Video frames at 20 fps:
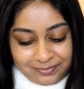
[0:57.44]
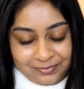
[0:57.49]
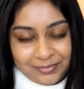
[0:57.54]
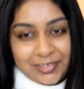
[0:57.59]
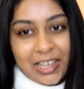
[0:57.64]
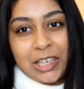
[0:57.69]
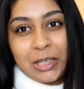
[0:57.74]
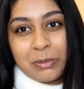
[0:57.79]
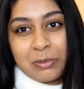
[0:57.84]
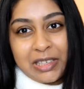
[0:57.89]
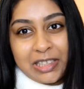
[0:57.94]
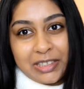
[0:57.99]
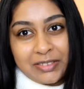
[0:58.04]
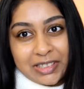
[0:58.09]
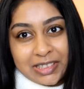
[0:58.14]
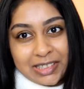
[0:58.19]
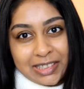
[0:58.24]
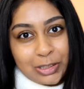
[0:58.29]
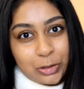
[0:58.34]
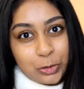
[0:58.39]
Can you believe
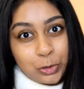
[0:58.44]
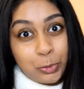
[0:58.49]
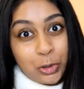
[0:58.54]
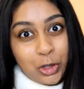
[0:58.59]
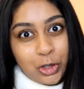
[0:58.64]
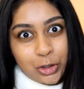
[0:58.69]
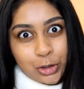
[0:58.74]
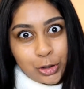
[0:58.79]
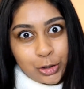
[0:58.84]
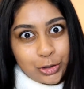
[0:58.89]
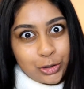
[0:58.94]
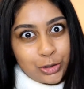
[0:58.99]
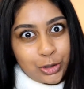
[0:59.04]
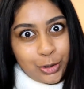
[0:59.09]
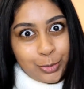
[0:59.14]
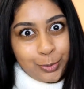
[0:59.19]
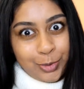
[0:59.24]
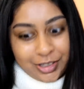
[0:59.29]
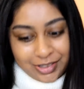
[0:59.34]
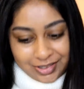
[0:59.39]
this little pot costs so
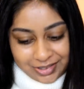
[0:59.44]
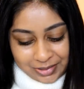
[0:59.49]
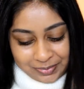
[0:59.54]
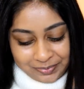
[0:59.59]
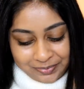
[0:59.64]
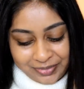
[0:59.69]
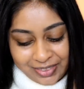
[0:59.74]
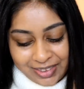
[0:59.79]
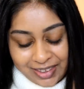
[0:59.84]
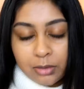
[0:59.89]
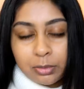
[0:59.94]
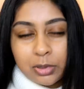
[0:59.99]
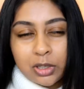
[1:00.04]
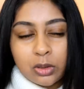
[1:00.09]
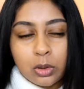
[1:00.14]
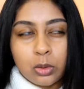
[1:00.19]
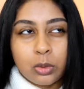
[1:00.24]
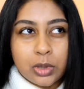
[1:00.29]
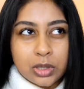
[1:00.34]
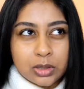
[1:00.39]
much? I've been
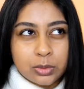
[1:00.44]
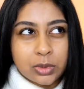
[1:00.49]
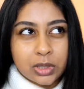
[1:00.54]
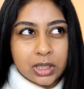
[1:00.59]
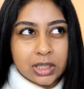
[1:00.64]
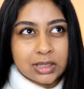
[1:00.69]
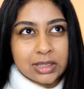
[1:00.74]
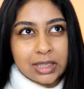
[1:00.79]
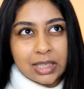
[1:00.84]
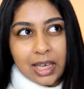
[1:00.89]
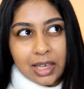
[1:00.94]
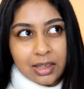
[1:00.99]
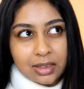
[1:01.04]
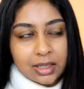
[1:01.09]
always wanting to get